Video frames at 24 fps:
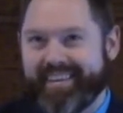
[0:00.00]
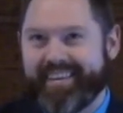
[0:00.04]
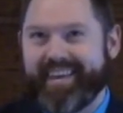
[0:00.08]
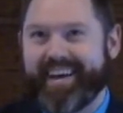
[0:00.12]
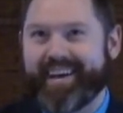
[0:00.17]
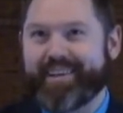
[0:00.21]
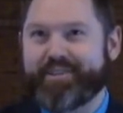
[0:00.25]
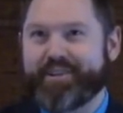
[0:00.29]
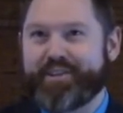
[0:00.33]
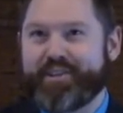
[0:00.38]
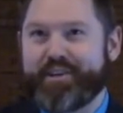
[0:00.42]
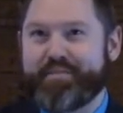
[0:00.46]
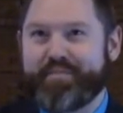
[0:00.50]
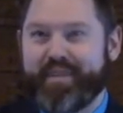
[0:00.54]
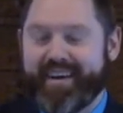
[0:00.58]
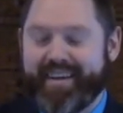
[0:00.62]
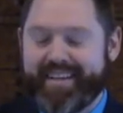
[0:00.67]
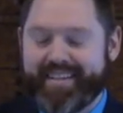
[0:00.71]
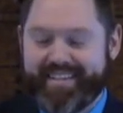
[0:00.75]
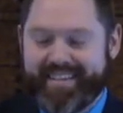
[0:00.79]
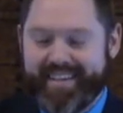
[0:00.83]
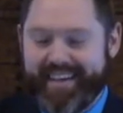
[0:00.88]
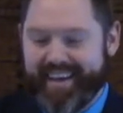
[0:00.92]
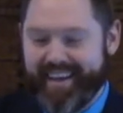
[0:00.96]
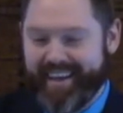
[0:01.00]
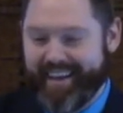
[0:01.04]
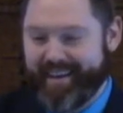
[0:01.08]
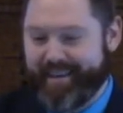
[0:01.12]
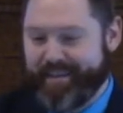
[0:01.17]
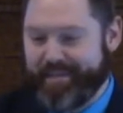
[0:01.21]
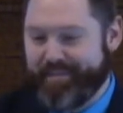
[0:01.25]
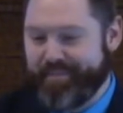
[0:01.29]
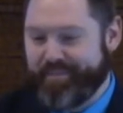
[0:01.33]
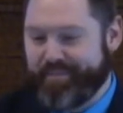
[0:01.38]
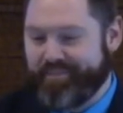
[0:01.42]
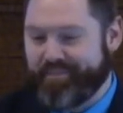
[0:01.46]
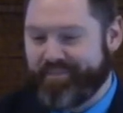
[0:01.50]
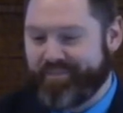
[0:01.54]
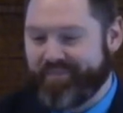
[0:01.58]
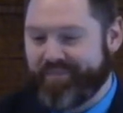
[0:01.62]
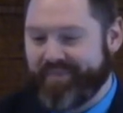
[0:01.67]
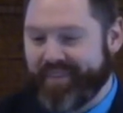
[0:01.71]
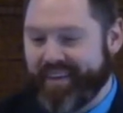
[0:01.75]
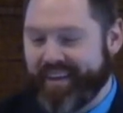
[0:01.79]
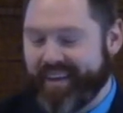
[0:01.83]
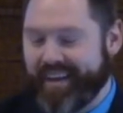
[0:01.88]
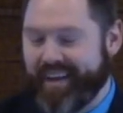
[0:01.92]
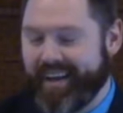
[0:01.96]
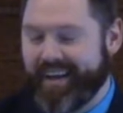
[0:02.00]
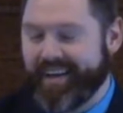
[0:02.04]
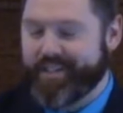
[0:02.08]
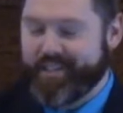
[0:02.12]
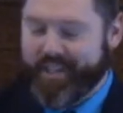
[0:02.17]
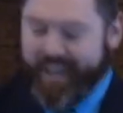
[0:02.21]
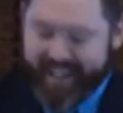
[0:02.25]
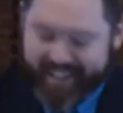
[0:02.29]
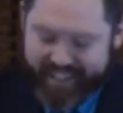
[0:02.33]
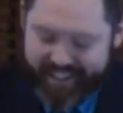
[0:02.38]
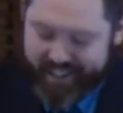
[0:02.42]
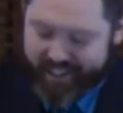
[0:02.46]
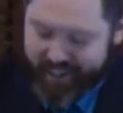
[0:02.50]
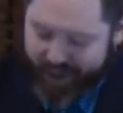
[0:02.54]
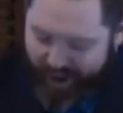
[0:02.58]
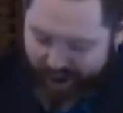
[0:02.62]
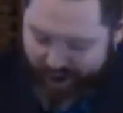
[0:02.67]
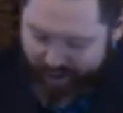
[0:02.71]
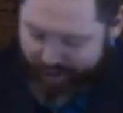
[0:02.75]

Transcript: That's what you might see. Uh, chances are,